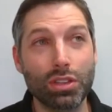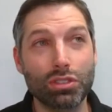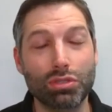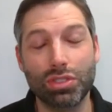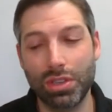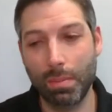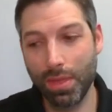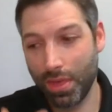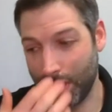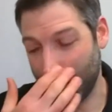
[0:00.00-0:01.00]
So some
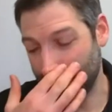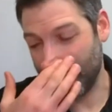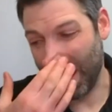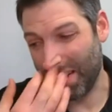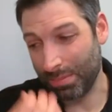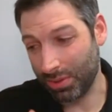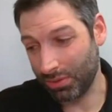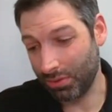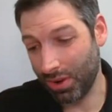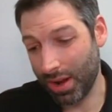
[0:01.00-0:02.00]
of the things that
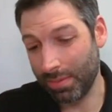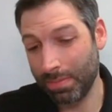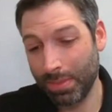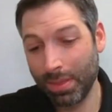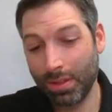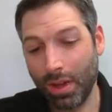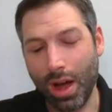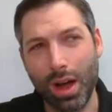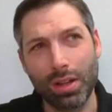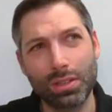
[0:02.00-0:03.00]
happened, right?
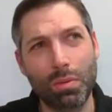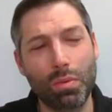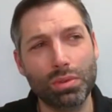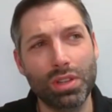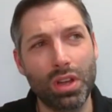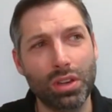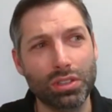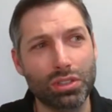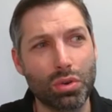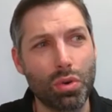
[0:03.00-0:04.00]
Someone was telling a
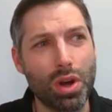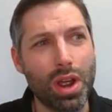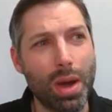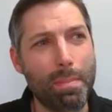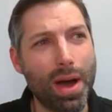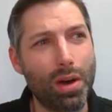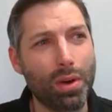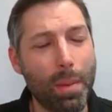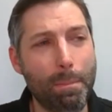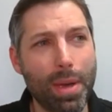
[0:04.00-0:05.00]
story
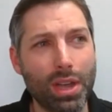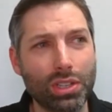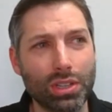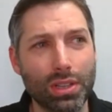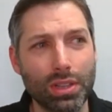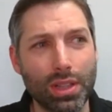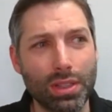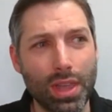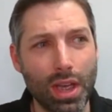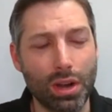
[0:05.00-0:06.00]
about a patient
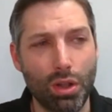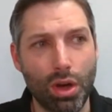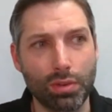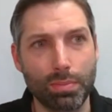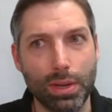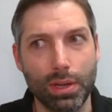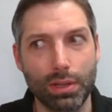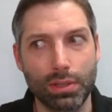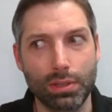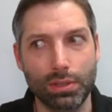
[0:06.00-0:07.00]
that they had lost
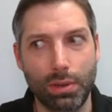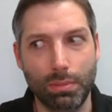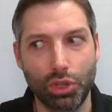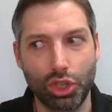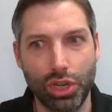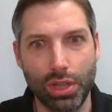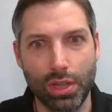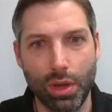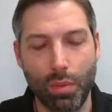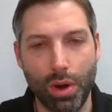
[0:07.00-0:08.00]
because a machine
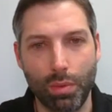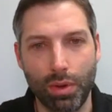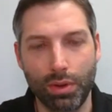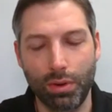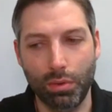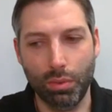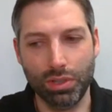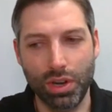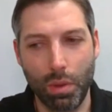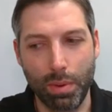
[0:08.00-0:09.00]
that they wanted
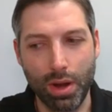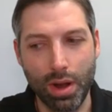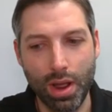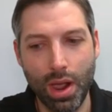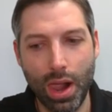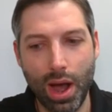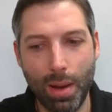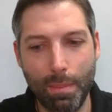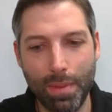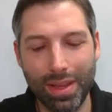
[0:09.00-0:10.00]
wasn't open.
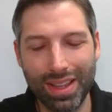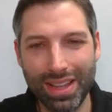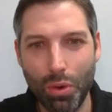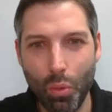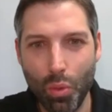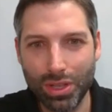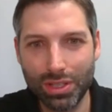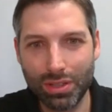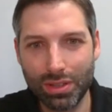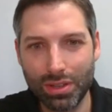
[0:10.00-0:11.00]
What's
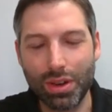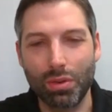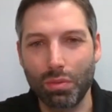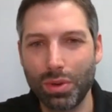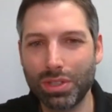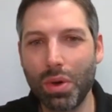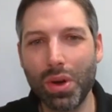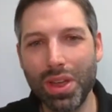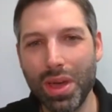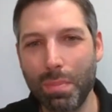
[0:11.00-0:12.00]
going
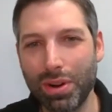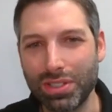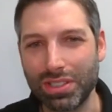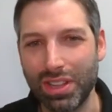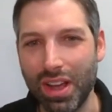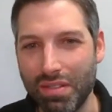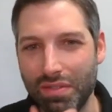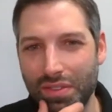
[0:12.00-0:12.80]
on in that person's life?